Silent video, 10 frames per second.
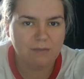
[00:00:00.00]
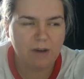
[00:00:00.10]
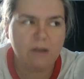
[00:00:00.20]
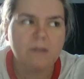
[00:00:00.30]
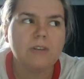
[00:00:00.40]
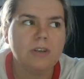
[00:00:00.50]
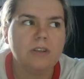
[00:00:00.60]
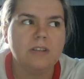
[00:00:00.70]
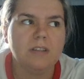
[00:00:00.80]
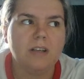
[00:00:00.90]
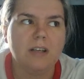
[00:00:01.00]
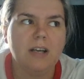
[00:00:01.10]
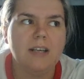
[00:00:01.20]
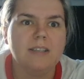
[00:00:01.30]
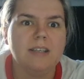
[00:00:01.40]
Why would we return to a
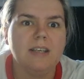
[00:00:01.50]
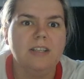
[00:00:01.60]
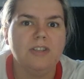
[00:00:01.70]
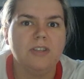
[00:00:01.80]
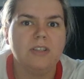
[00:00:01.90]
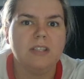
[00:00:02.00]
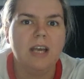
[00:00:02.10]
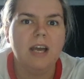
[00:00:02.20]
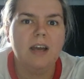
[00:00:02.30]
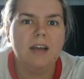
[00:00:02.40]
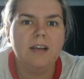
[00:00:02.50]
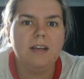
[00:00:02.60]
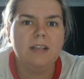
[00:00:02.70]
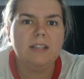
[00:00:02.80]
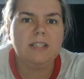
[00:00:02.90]
class that is just
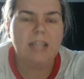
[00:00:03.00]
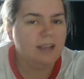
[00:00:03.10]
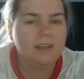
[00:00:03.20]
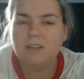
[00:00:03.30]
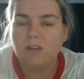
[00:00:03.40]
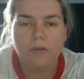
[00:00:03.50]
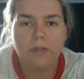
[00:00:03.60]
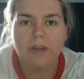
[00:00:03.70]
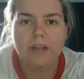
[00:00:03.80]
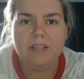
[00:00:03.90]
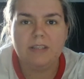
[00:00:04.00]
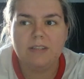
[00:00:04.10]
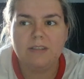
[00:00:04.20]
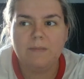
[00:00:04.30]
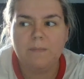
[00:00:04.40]
telling us all the things,